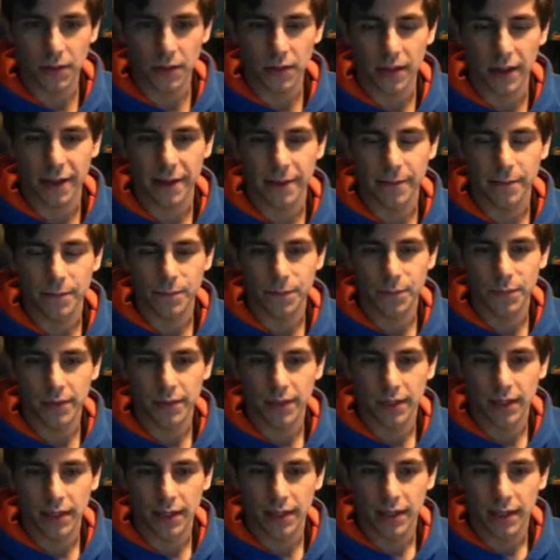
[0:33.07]
Okay.
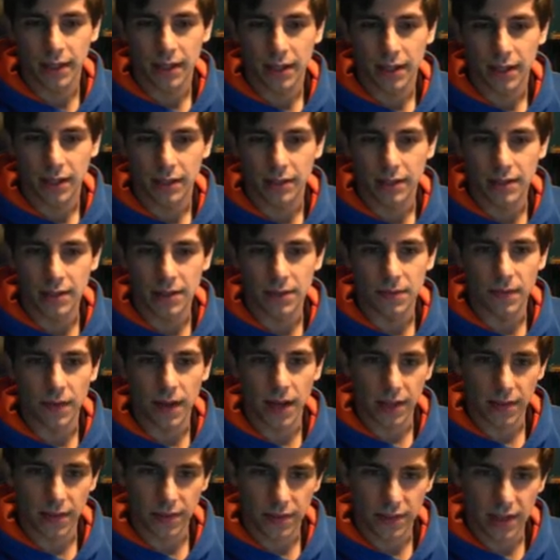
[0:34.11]

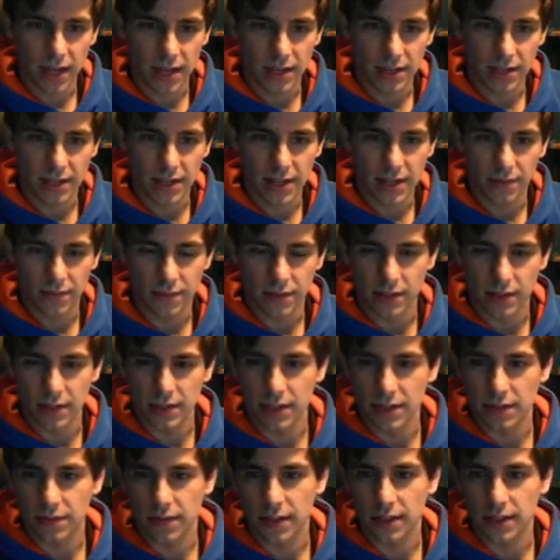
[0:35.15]
D5, Scandinavian
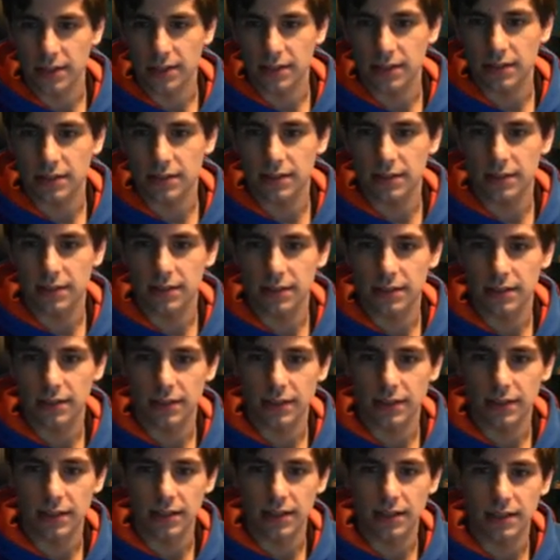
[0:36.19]
defense.
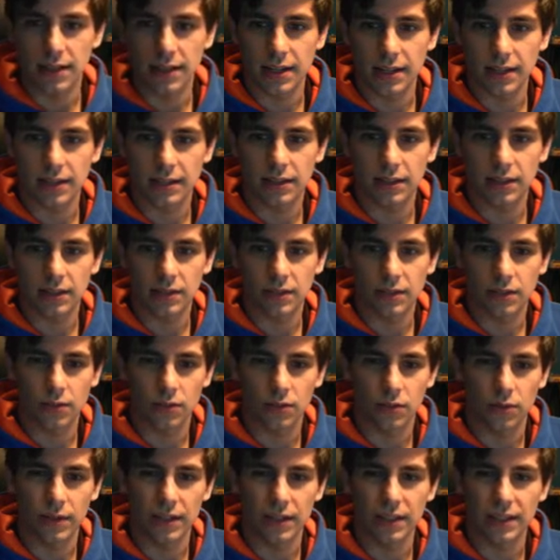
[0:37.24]
E takes,
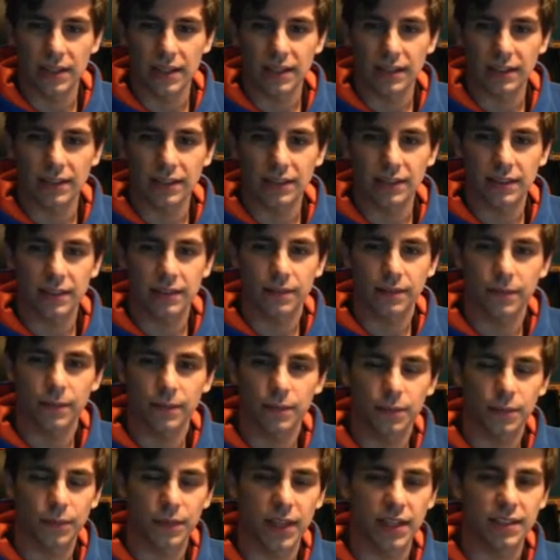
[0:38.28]
queen takes,
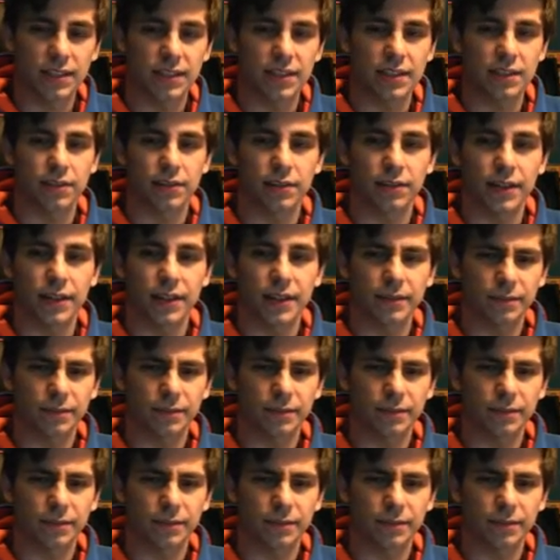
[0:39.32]
knight c3.